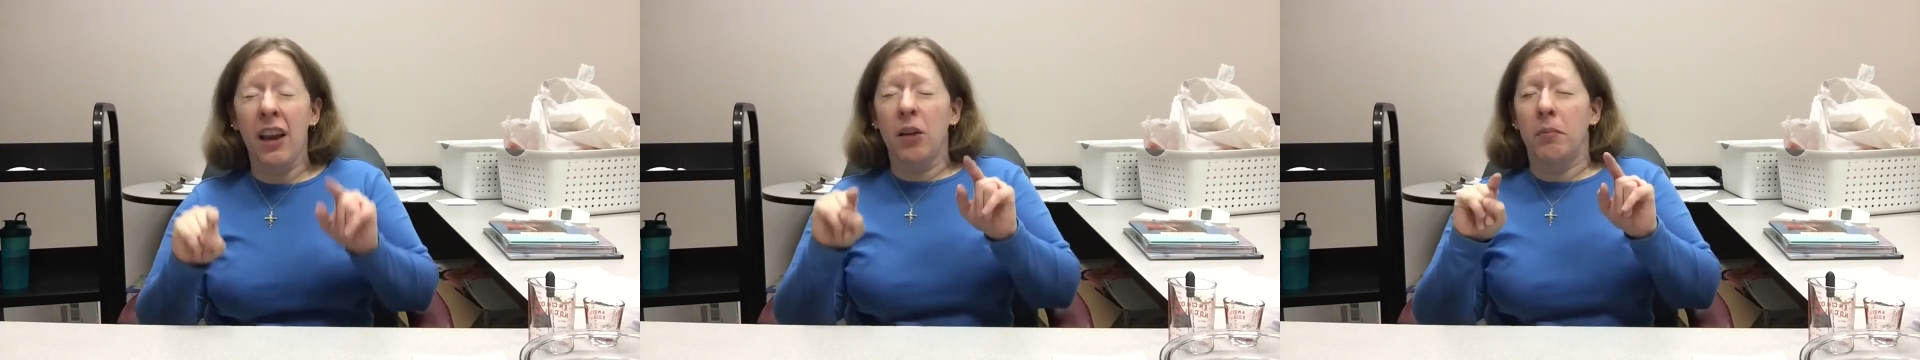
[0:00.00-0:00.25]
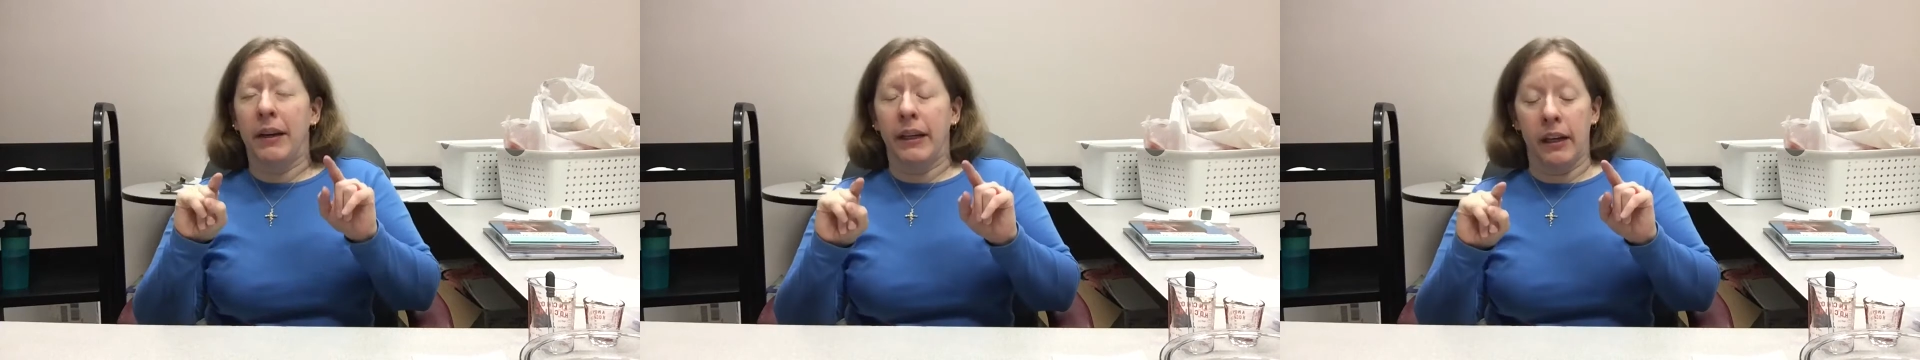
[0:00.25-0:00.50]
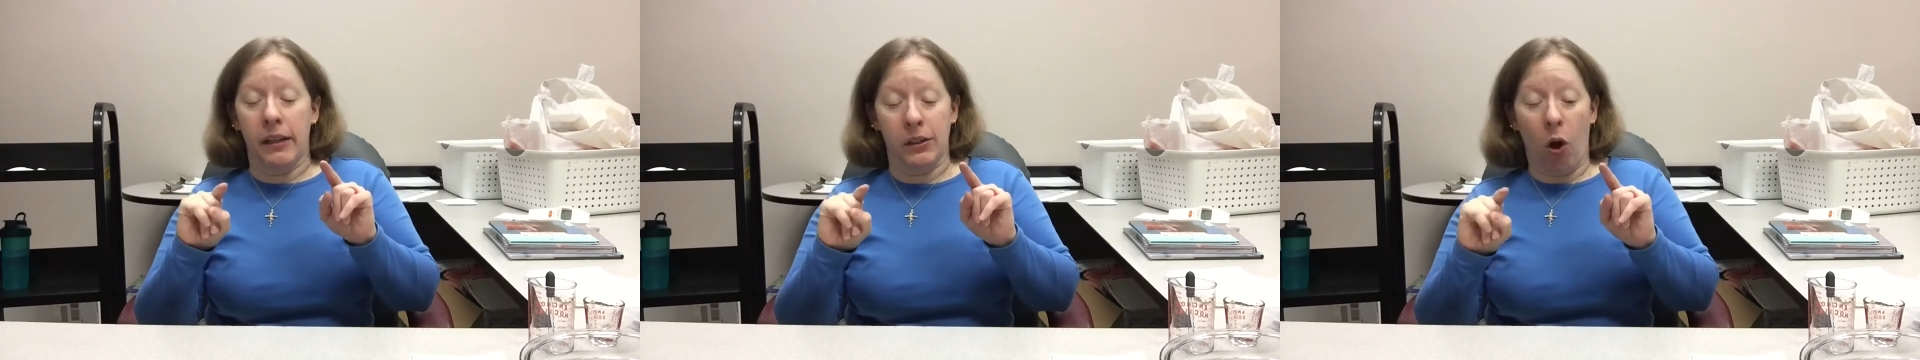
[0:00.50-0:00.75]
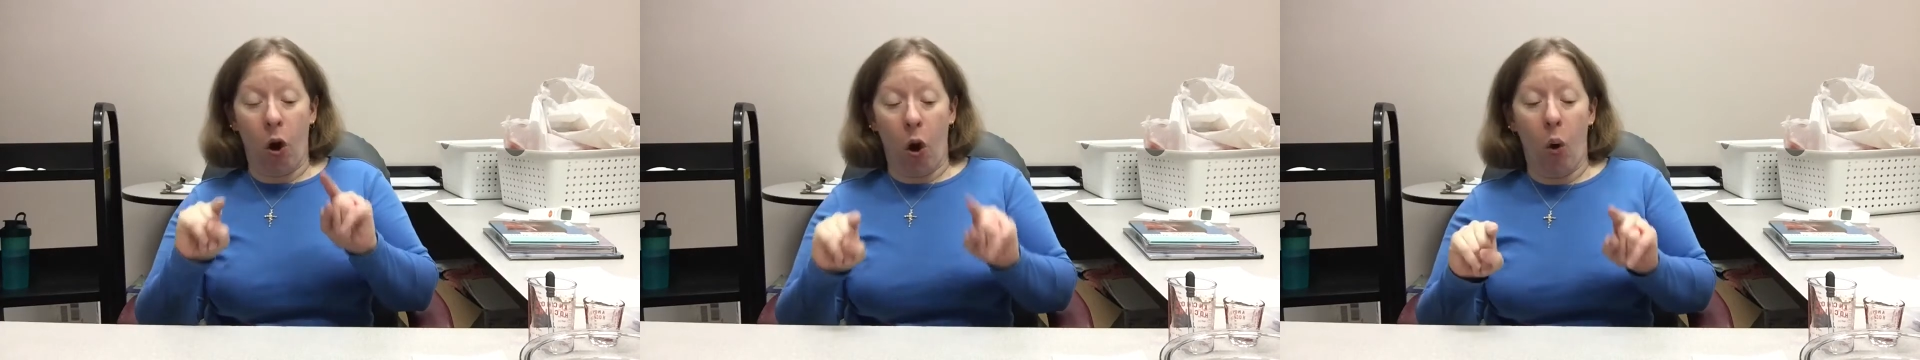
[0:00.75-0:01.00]
because
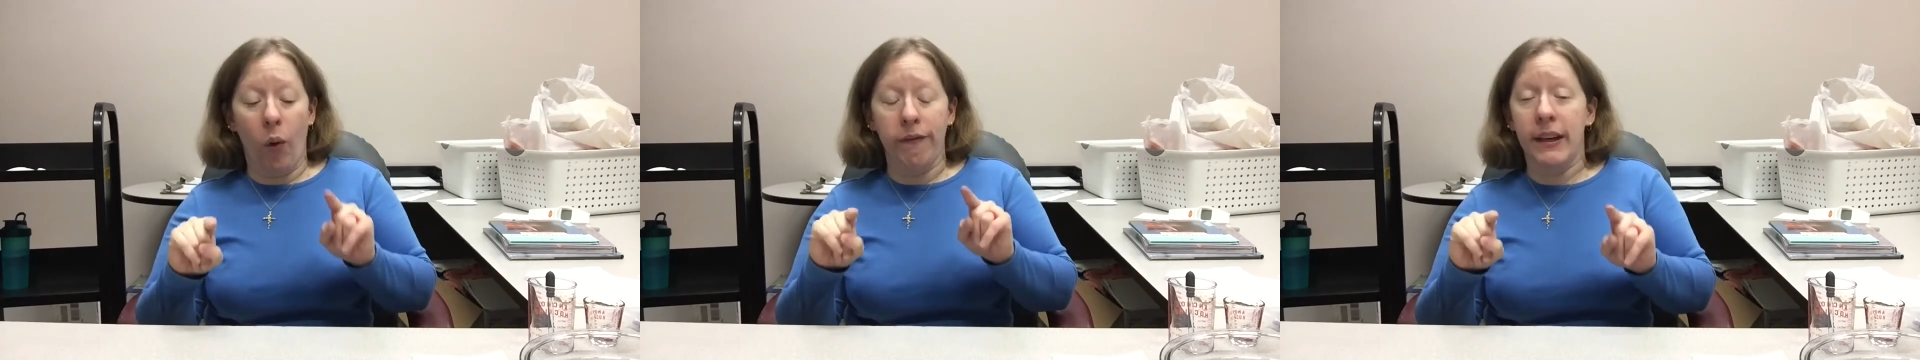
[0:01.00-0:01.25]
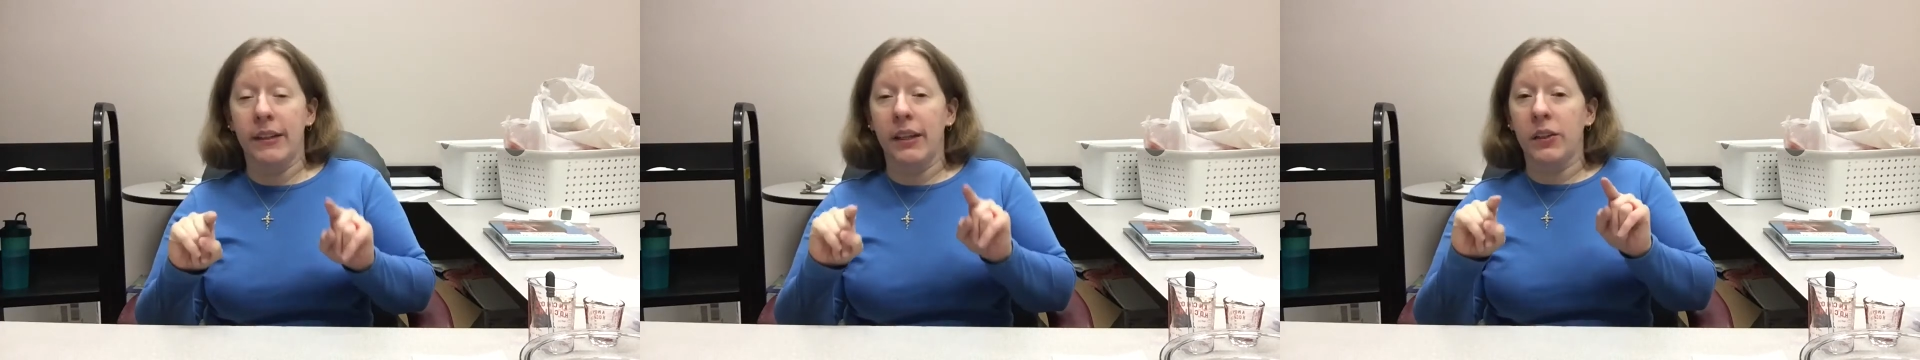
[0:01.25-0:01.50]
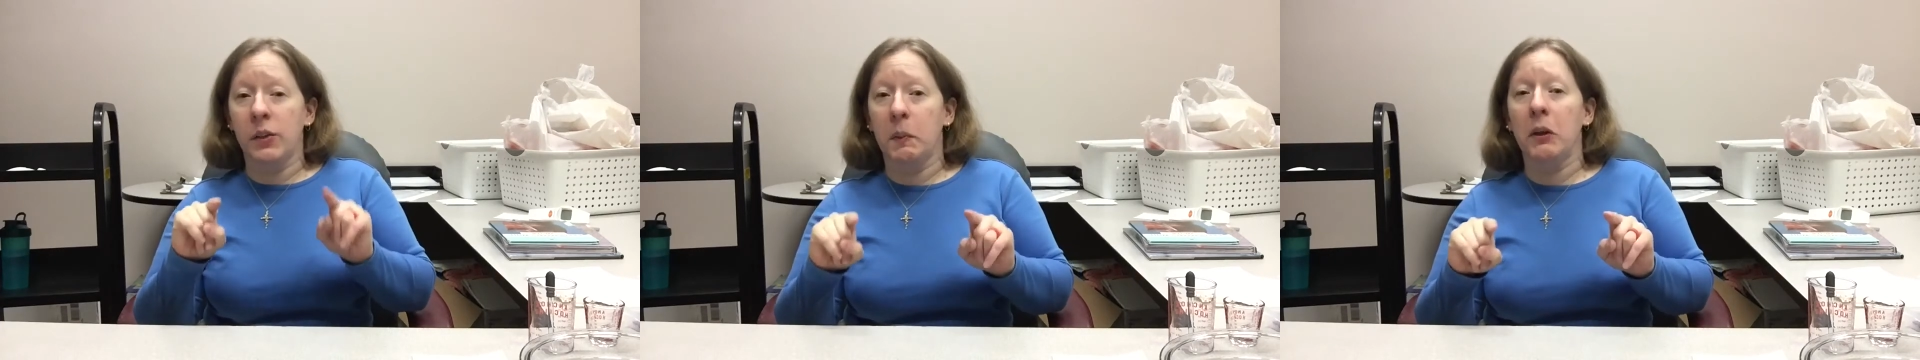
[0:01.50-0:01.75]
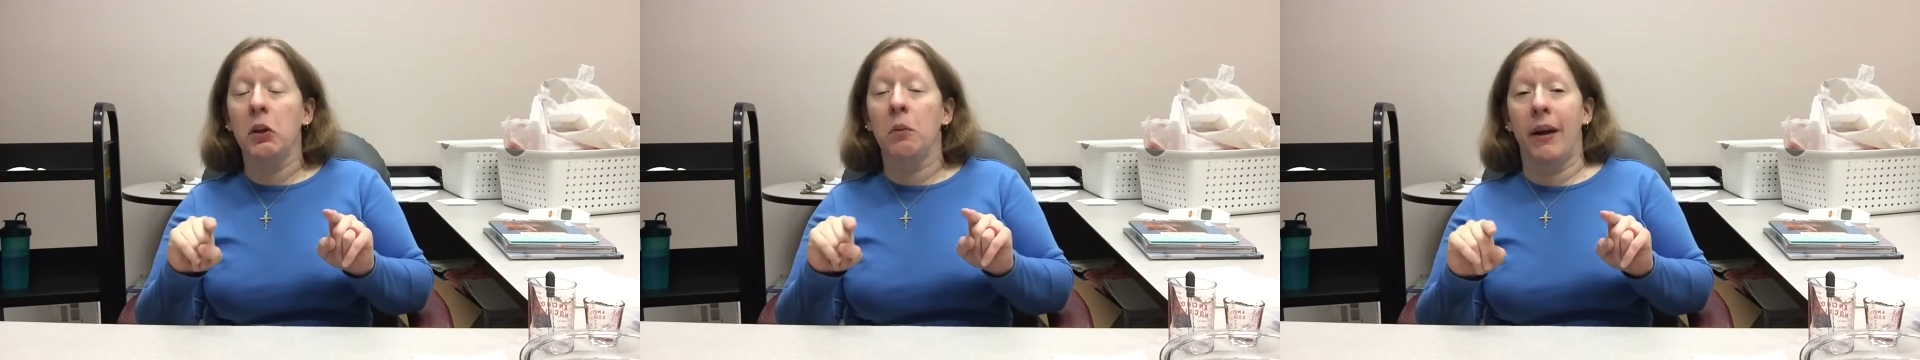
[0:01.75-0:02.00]
all of these
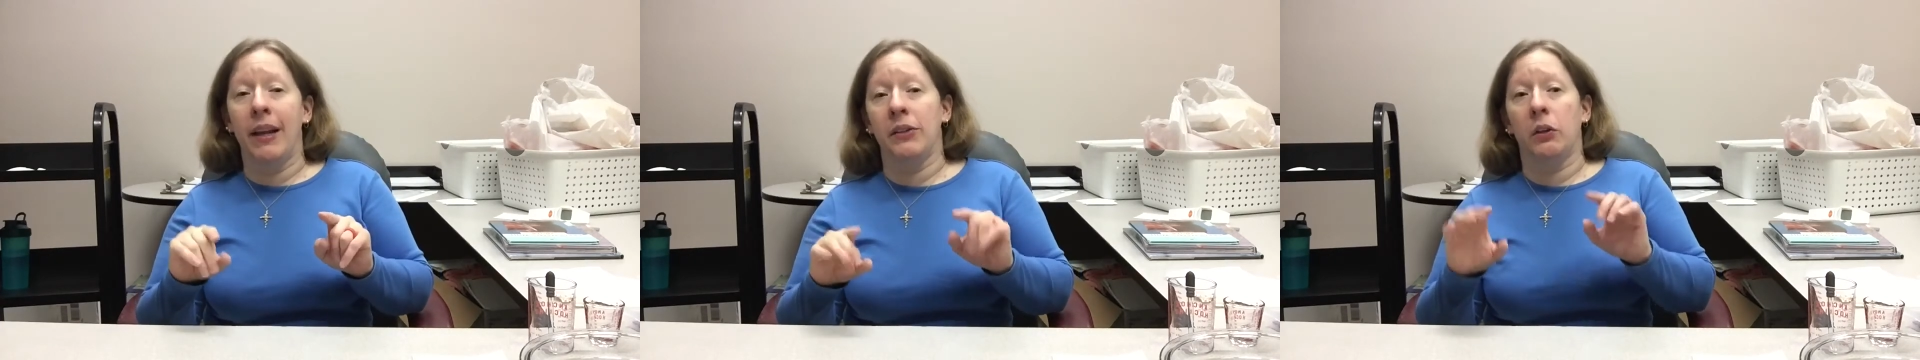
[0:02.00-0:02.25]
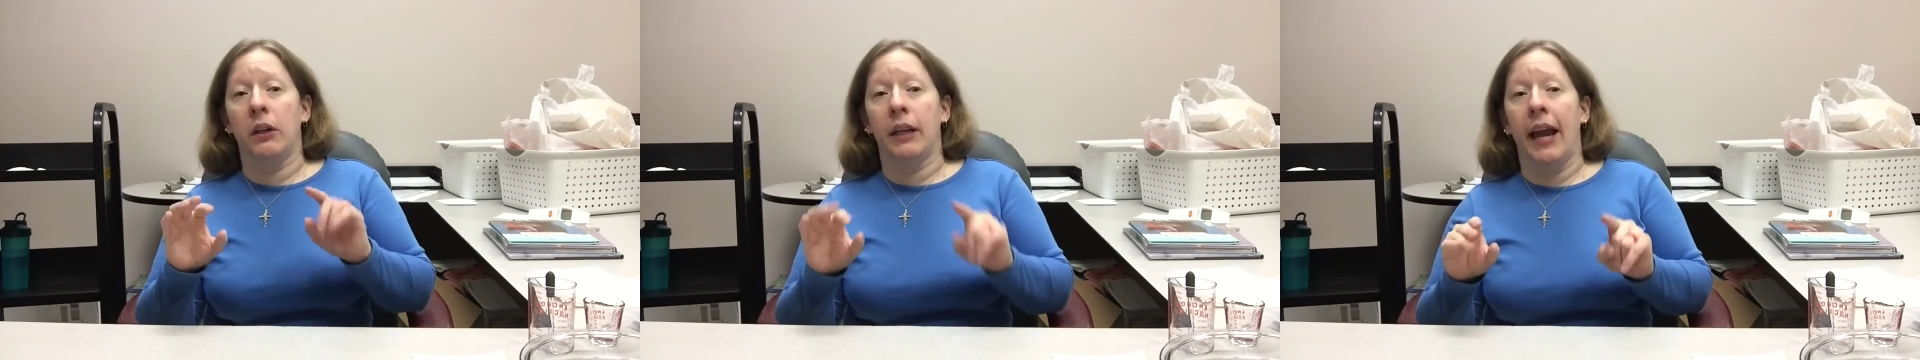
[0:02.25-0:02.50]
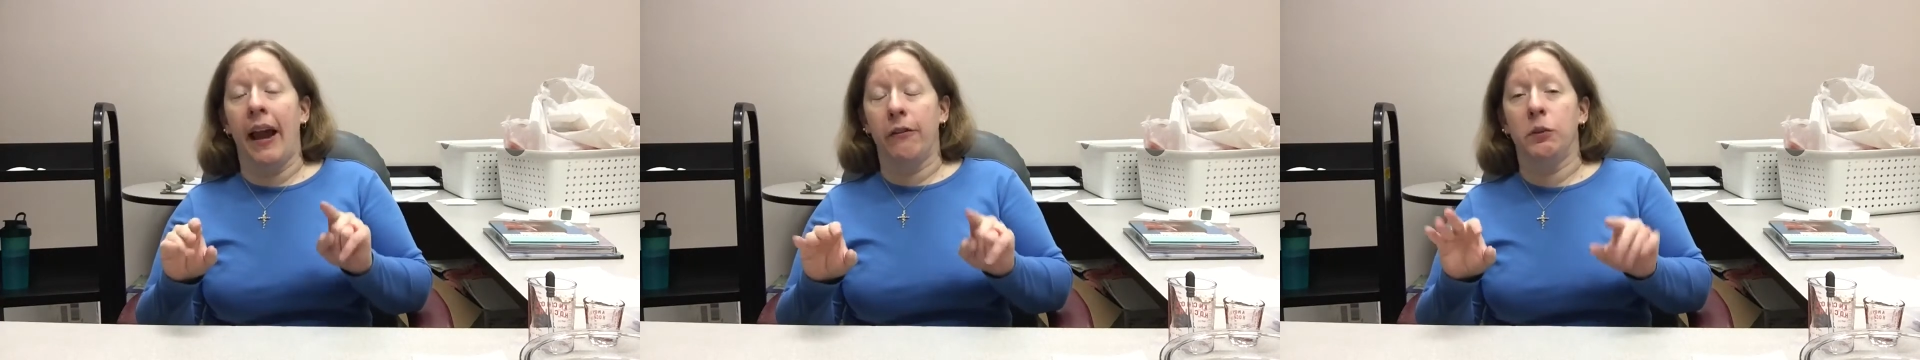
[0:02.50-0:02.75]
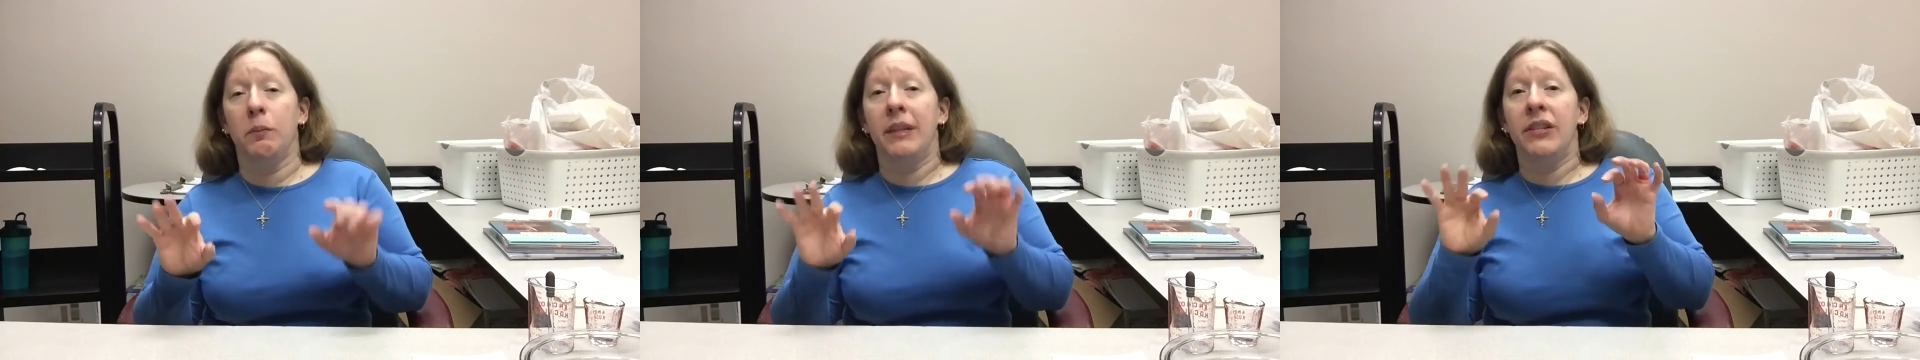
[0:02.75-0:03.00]
experiments are going to have
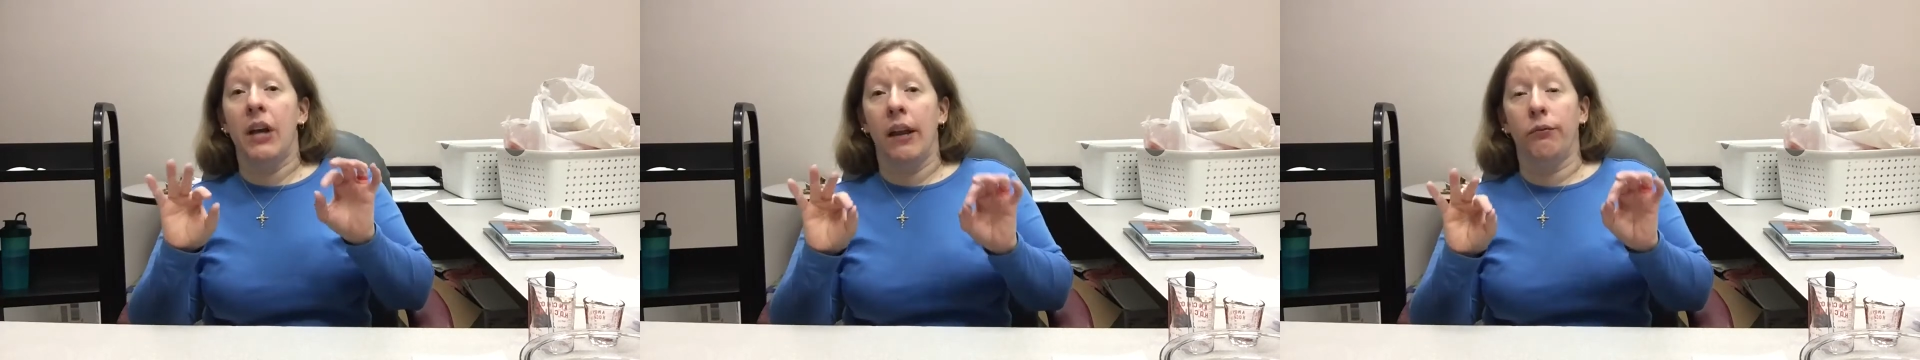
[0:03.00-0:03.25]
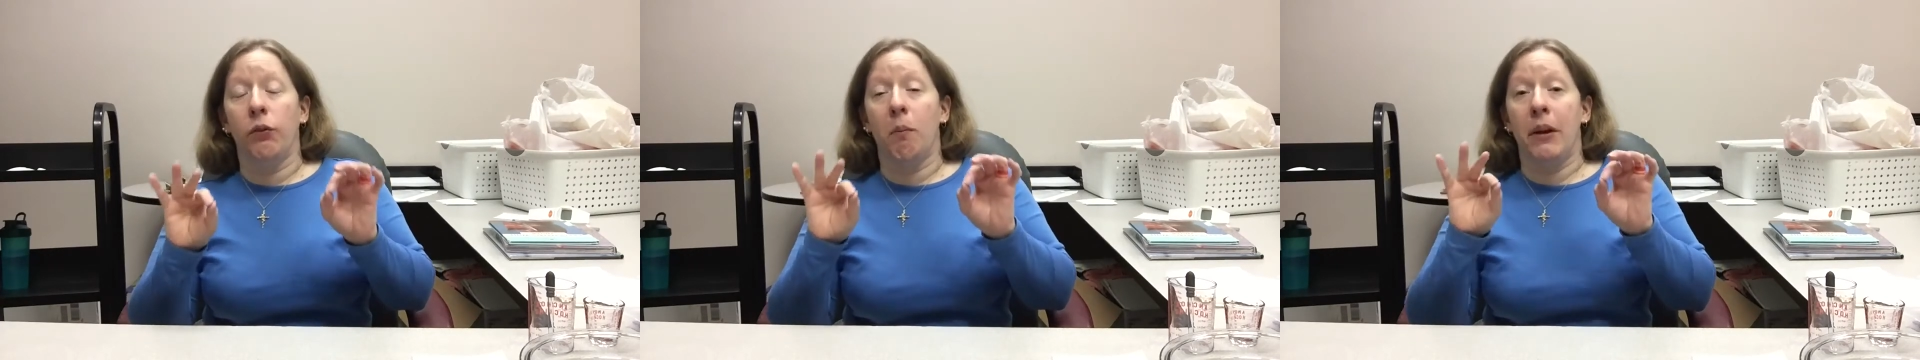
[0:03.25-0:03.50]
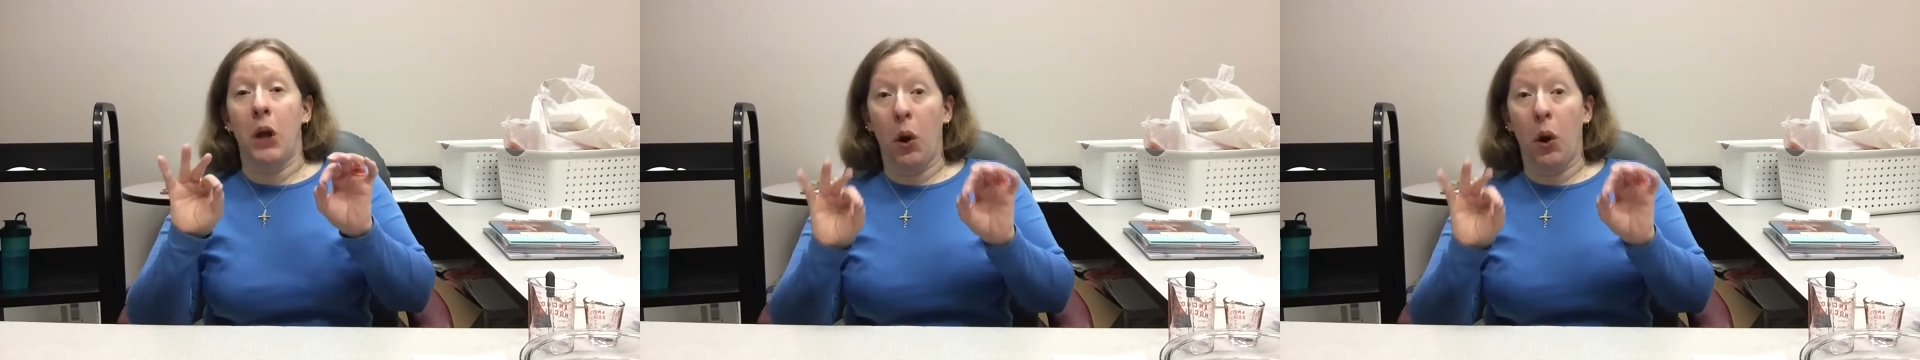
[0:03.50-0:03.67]
to be done from an